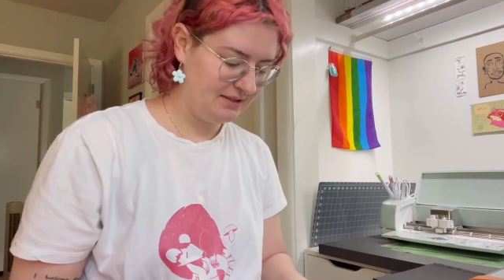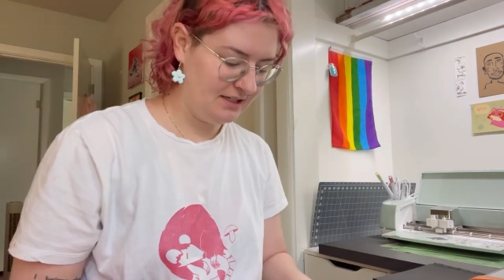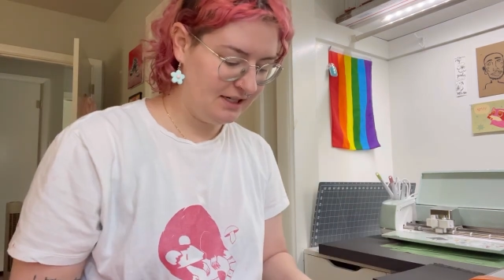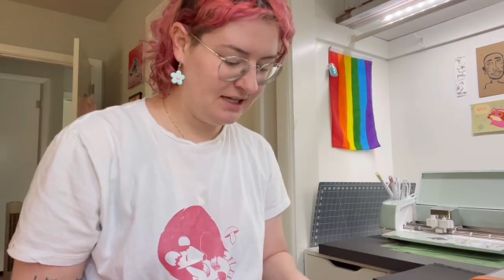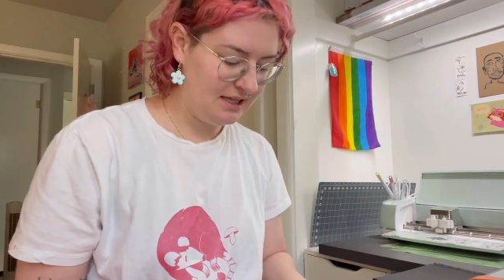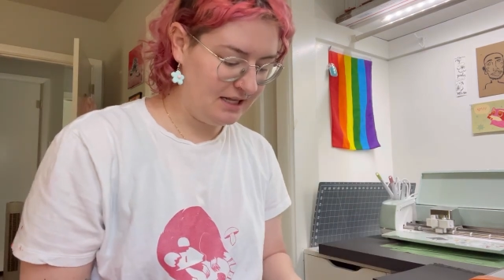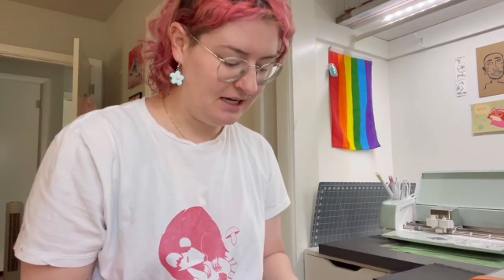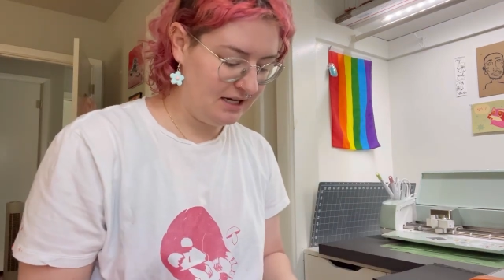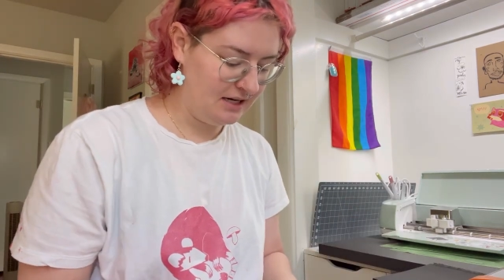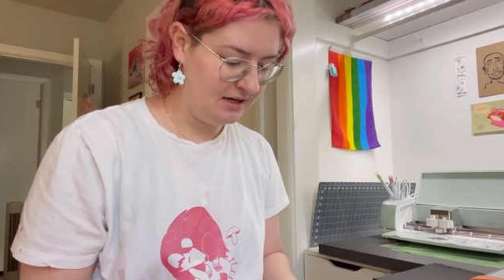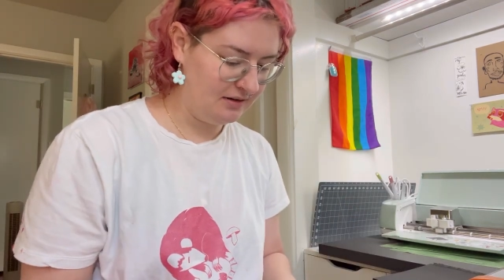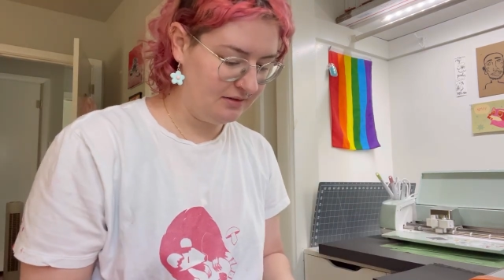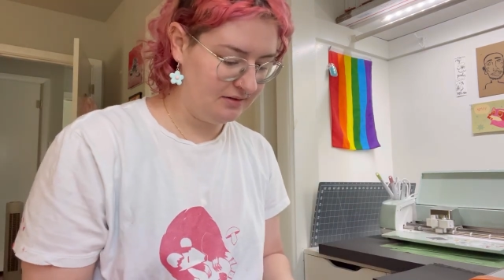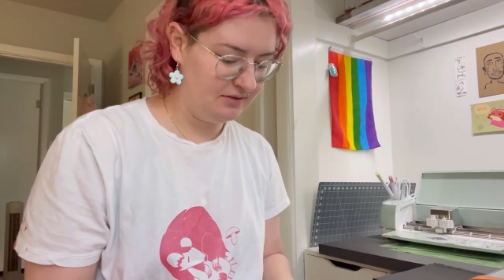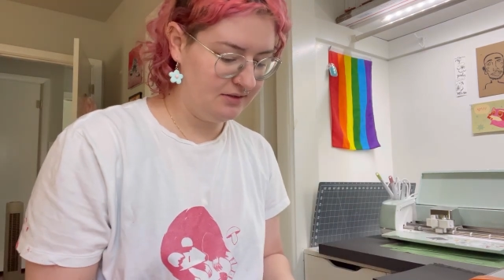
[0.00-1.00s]
And
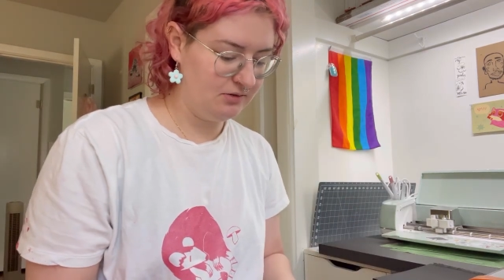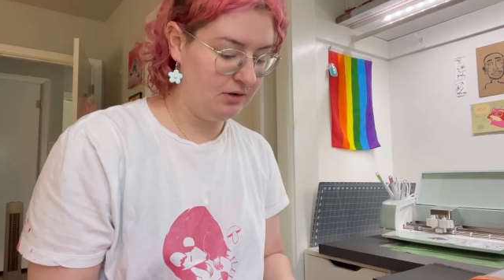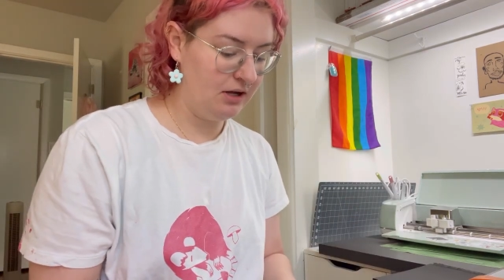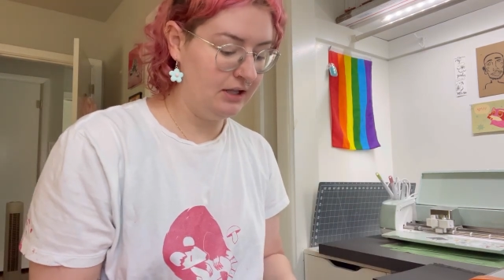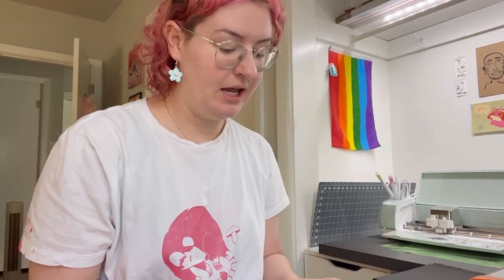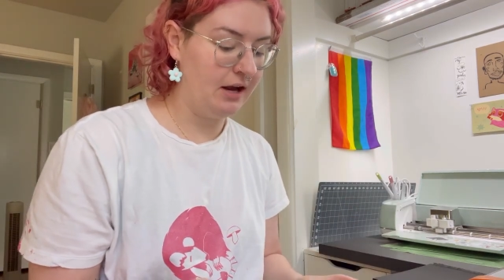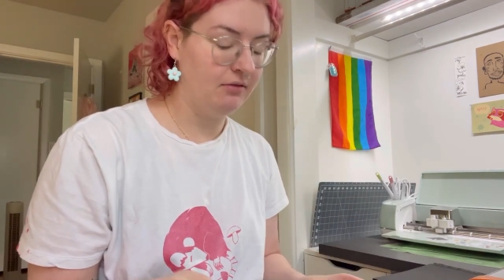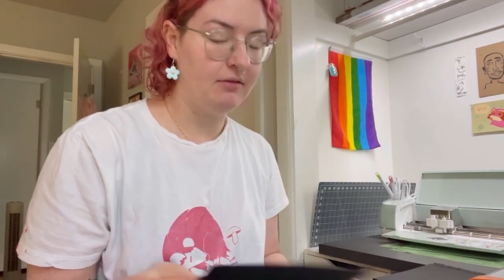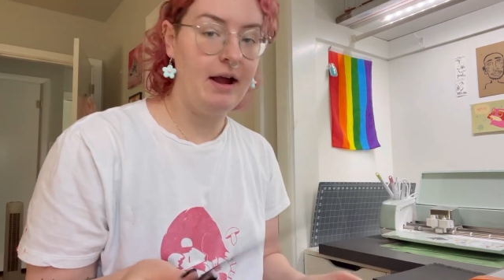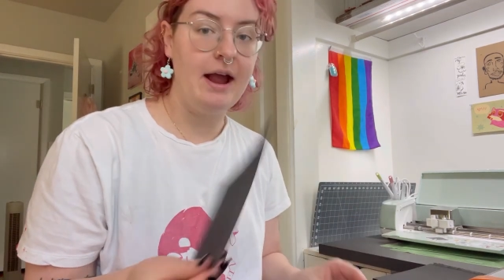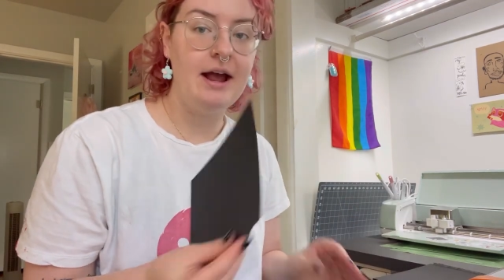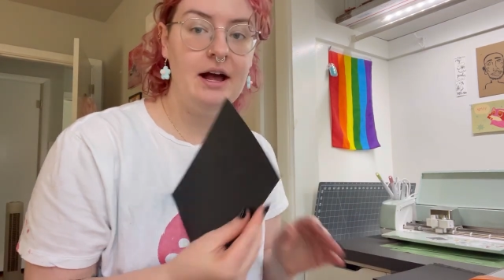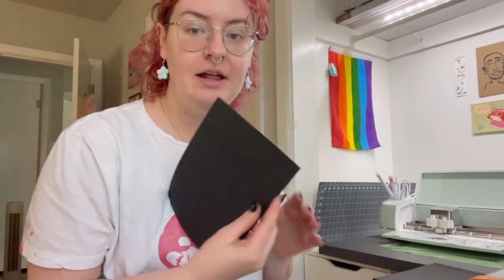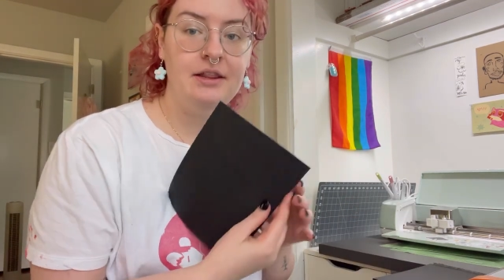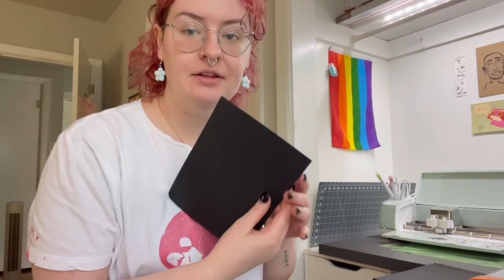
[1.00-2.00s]
then so I'll like
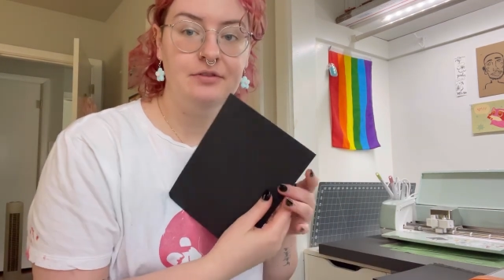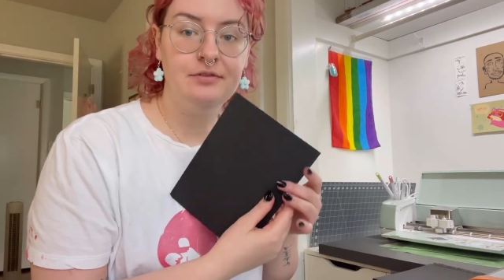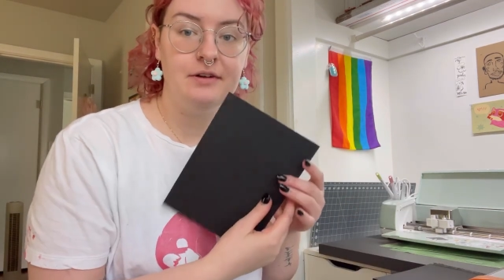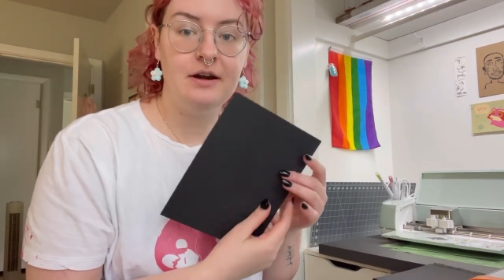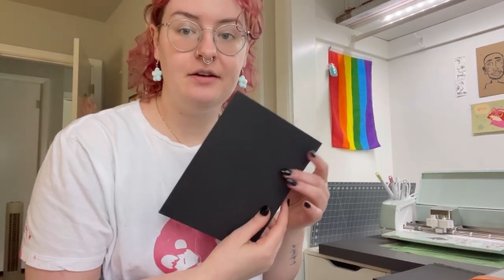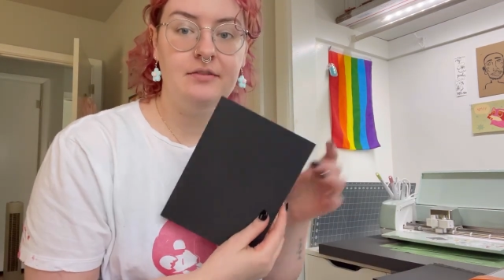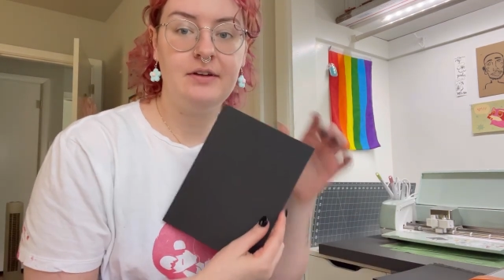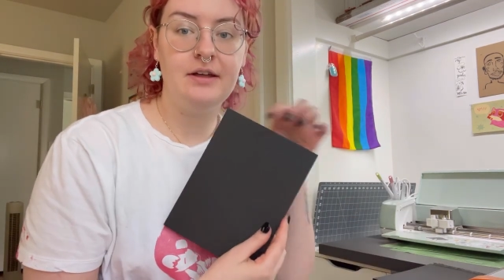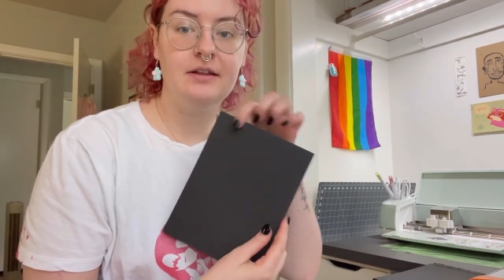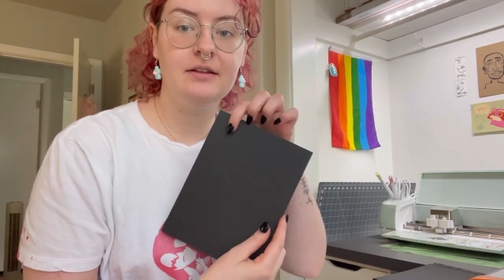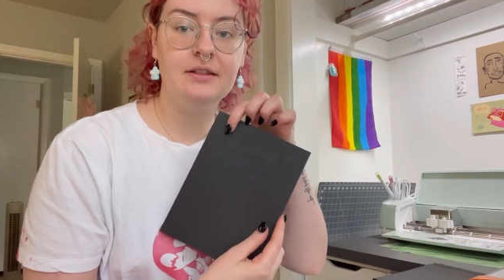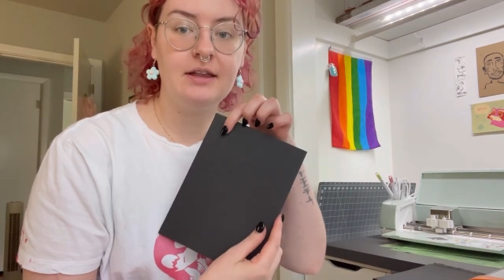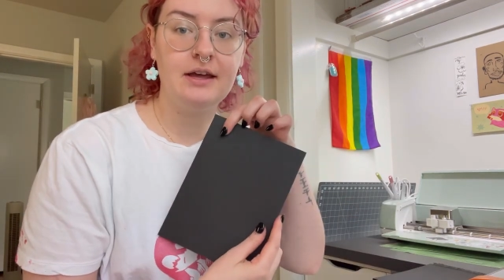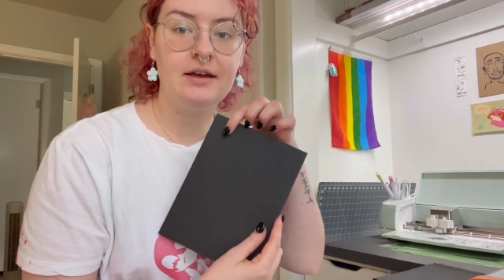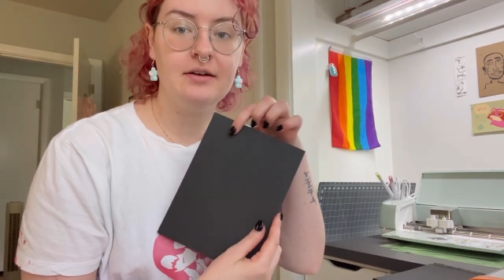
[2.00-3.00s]
write on the front of it
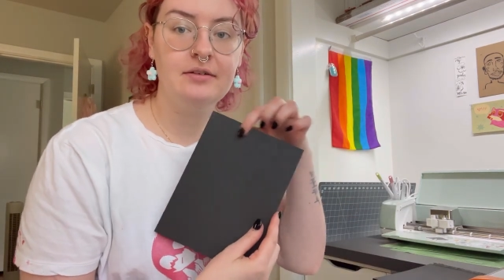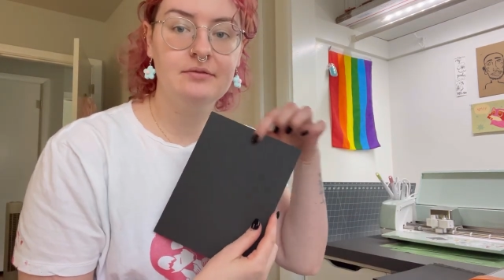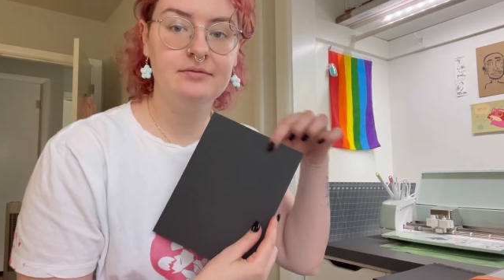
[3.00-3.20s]
like